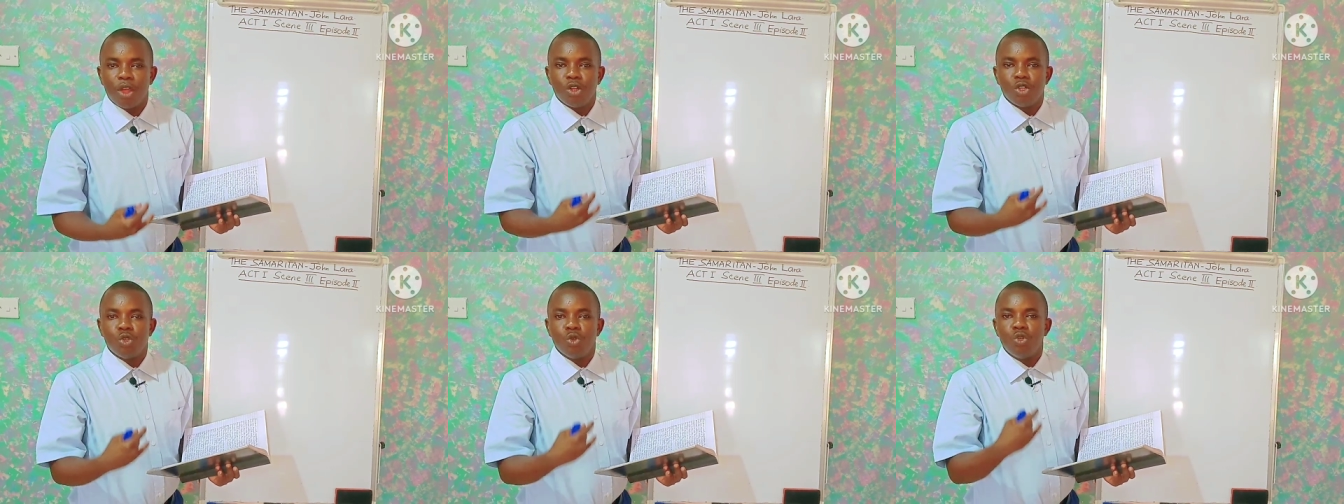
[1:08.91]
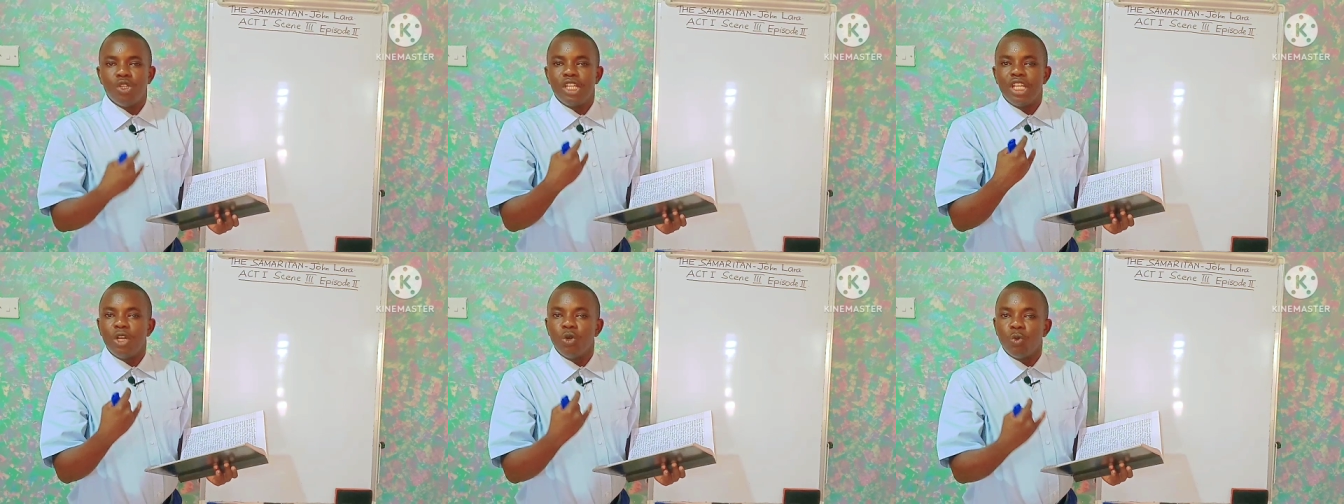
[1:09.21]
to
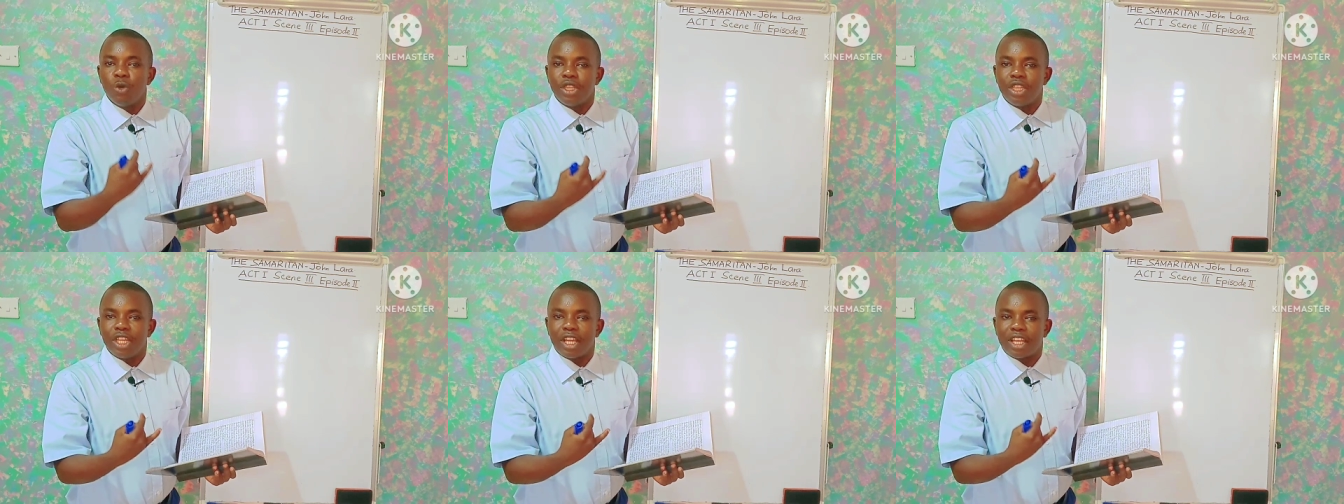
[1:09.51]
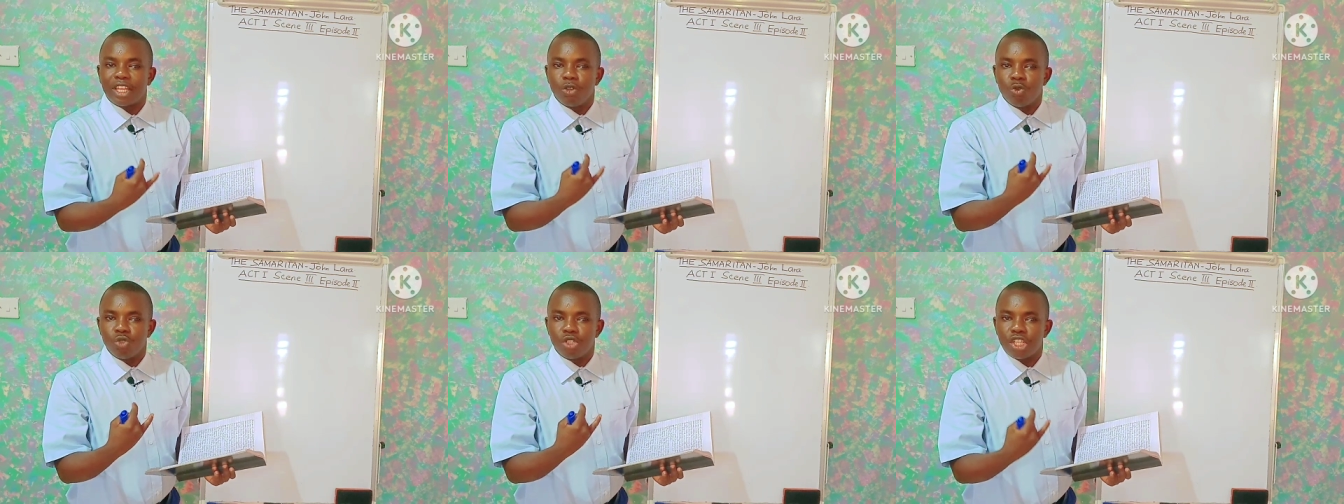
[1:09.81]
deal with the
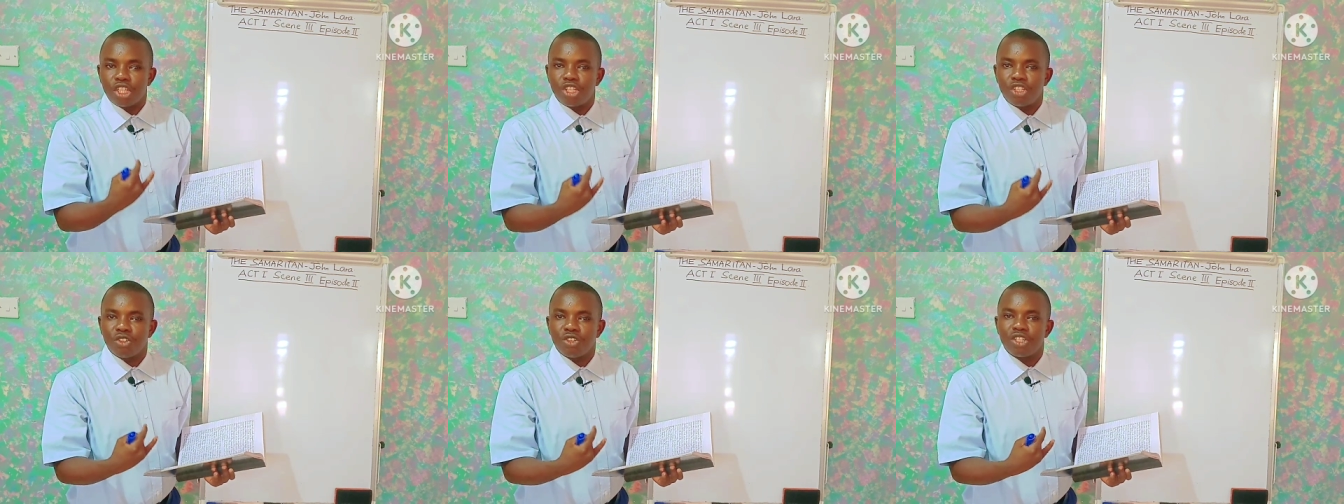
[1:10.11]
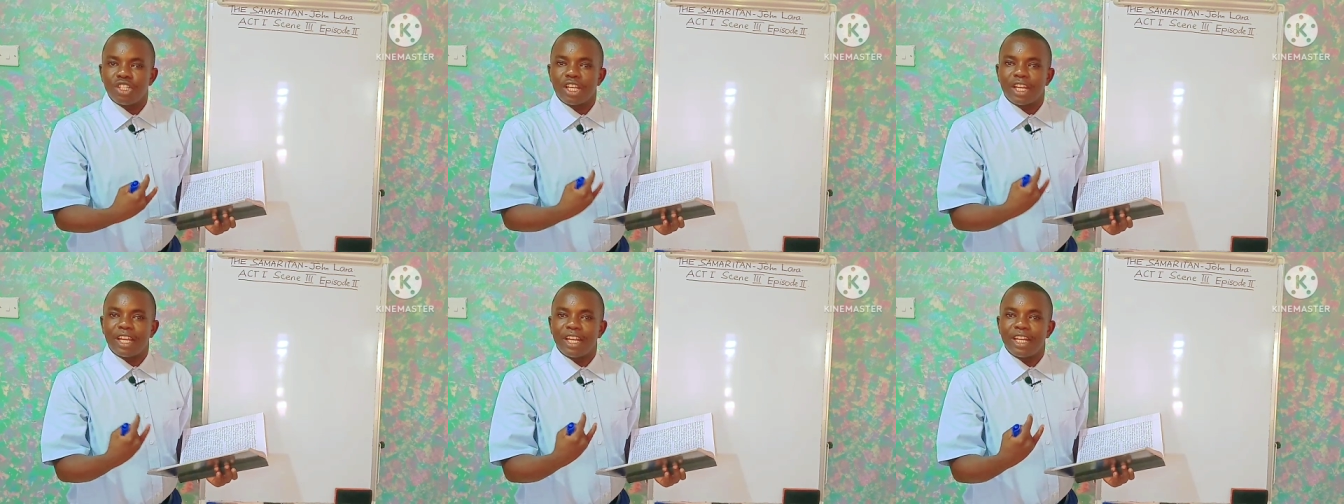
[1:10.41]

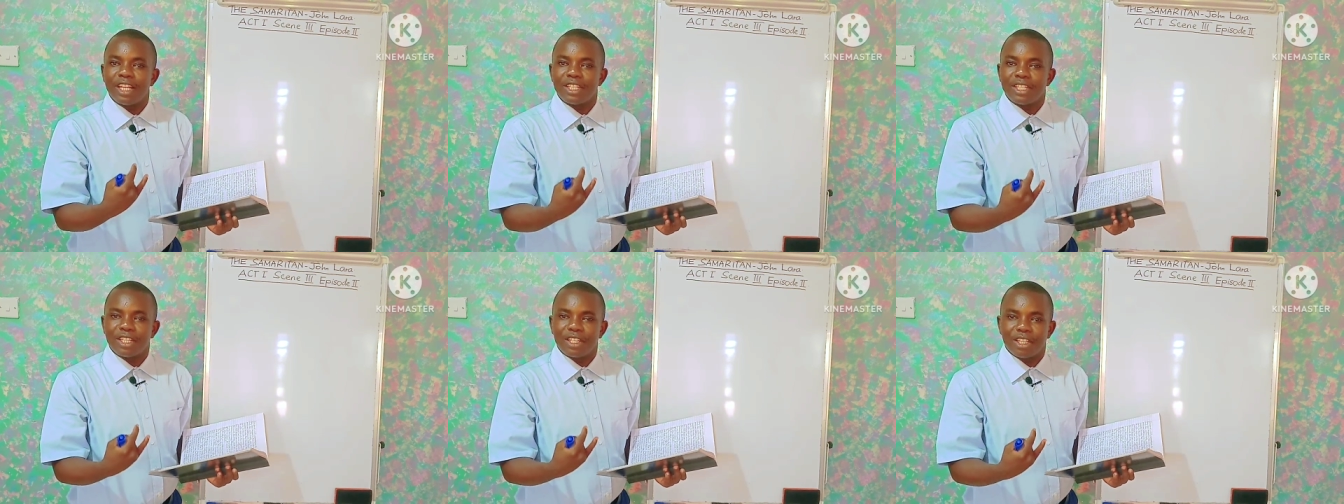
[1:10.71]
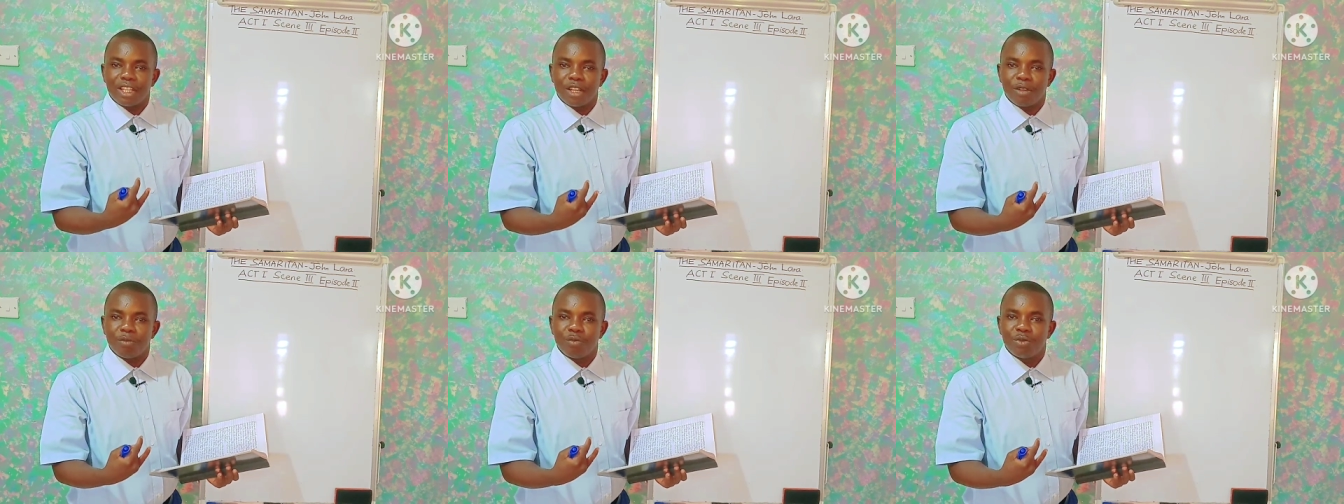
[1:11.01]
accusations against
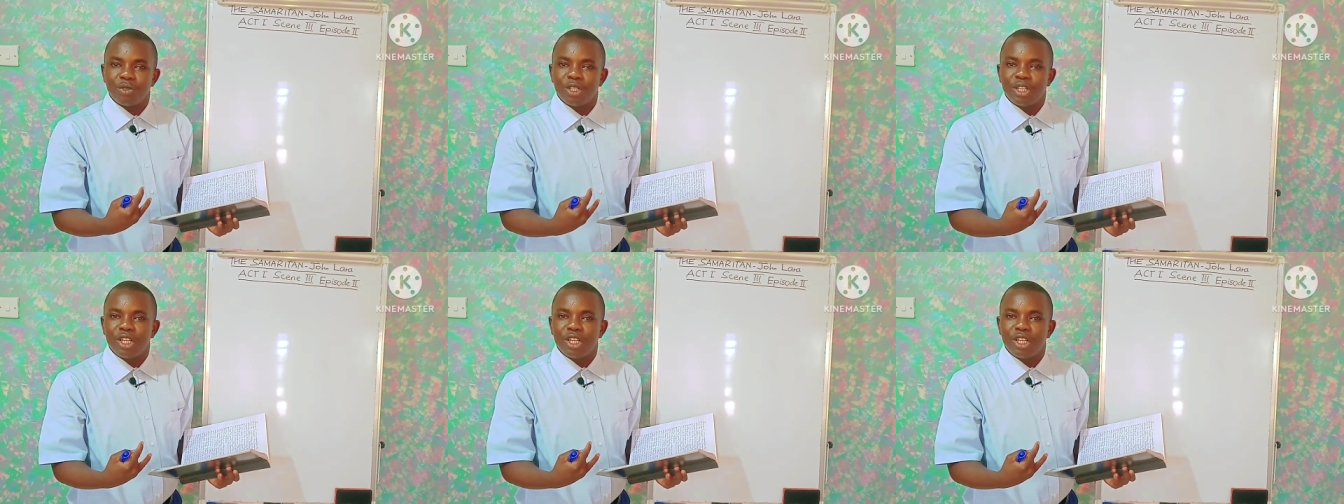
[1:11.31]
them